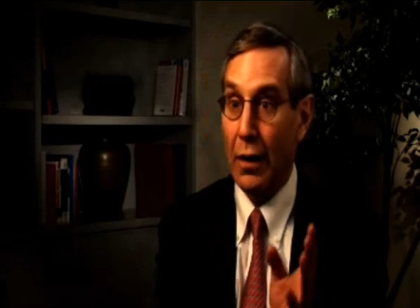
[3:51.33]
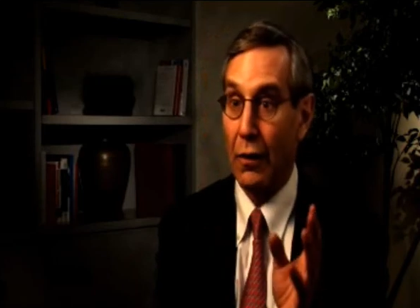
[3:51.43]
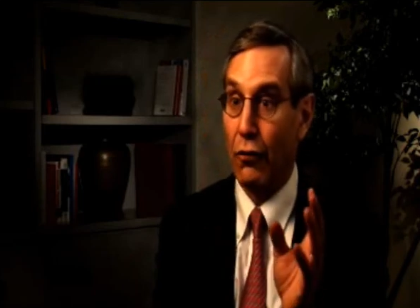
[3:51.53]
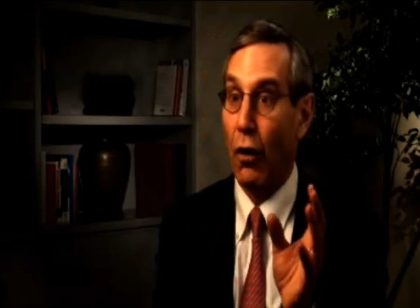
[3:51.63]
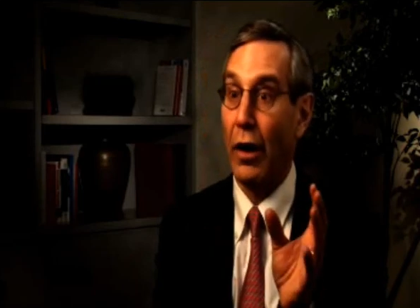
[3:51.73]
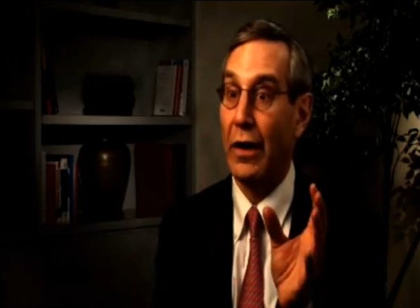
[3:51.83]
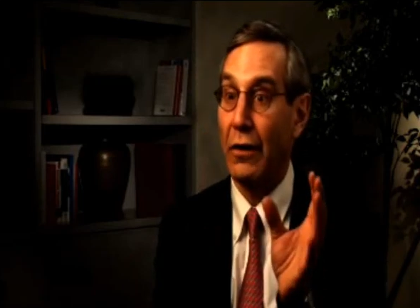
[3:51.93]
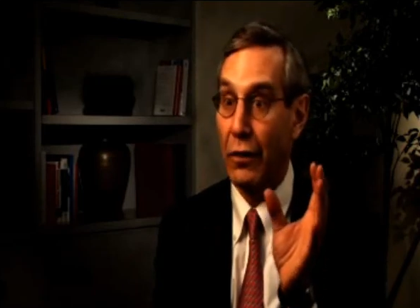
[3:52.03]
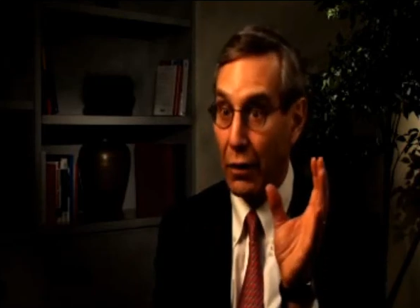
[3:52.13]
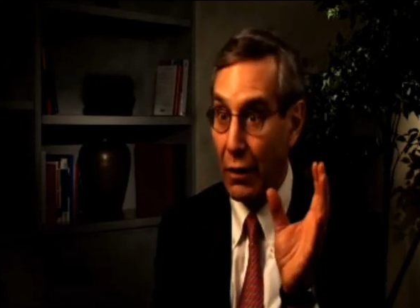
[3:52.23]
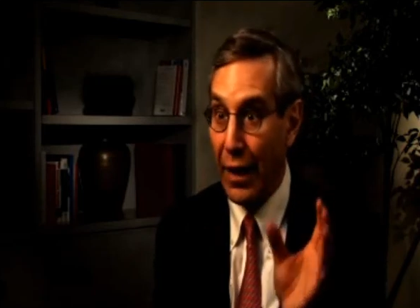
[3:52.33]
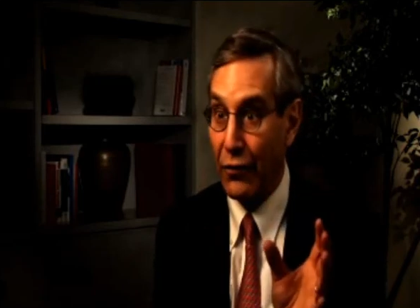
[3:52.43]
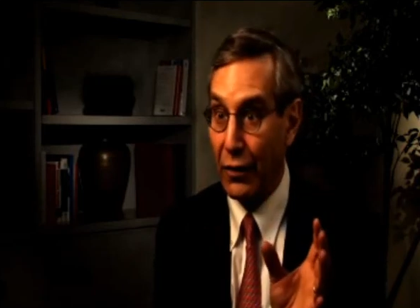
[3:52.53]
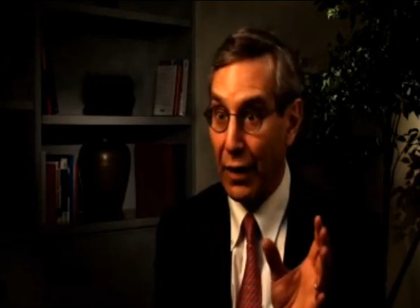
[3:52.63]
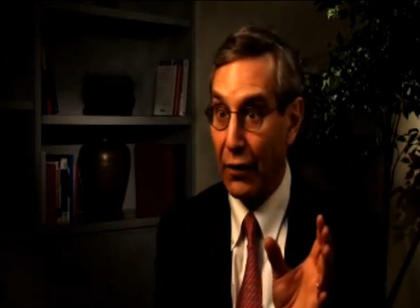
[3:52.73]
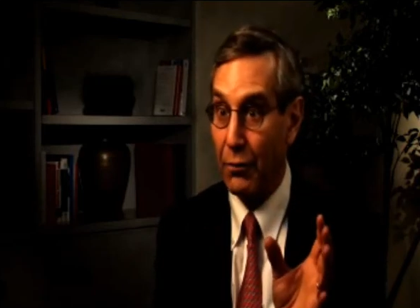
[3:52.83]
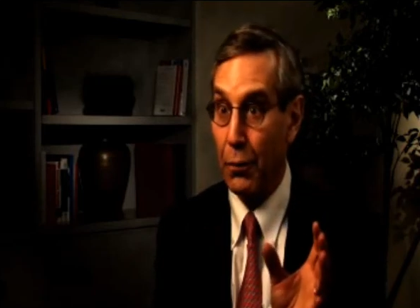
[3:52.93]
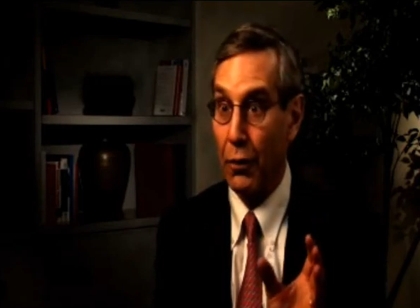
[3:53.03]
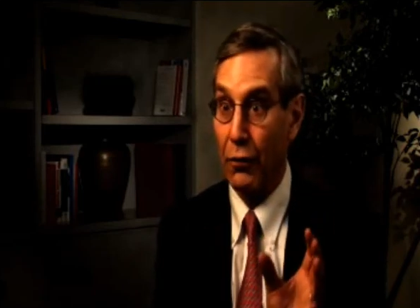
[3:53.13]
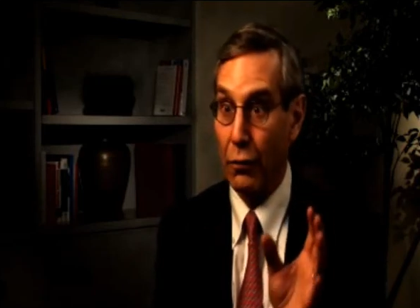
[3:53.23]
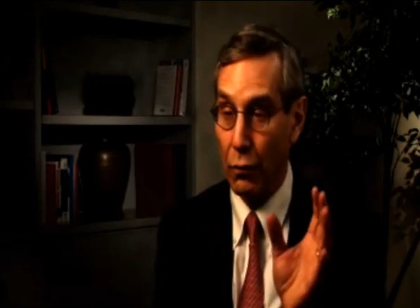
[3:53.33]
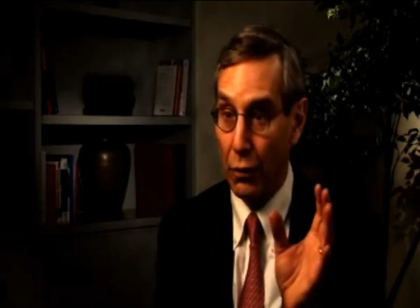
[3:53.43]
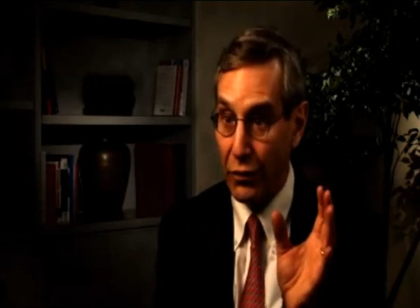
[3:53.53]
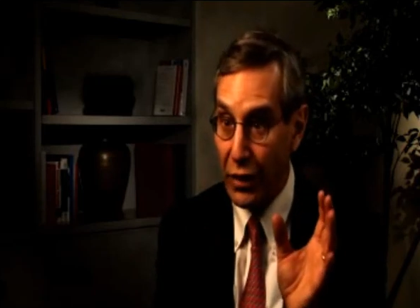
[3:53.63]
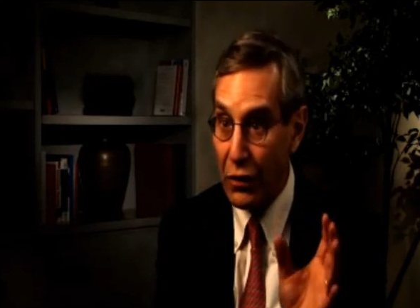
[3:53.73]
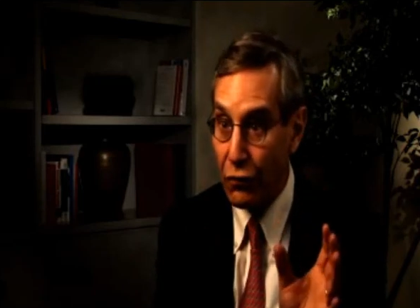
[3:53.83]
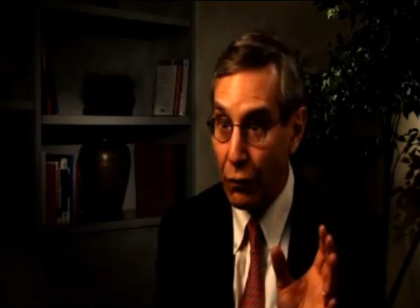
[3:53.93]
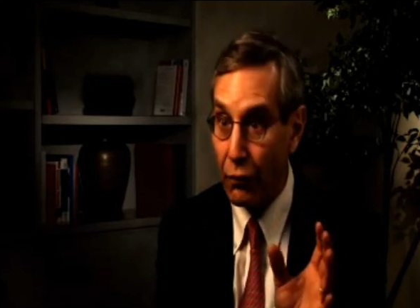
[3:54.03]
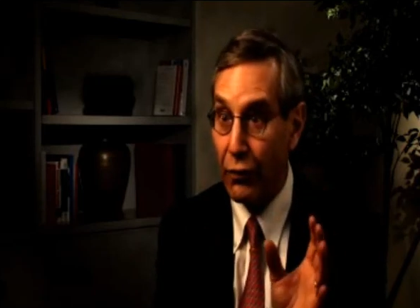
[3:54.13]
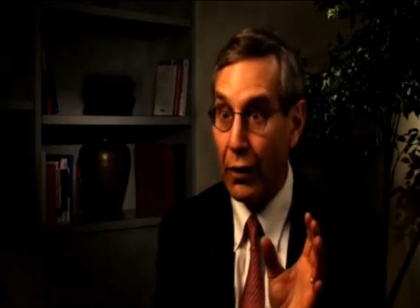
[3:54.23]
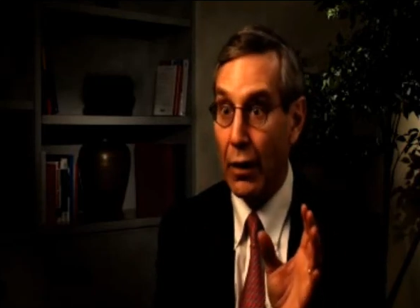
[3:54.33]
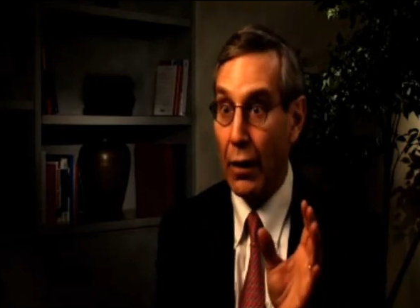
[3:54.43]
It's talking to the classic experts who are teachers,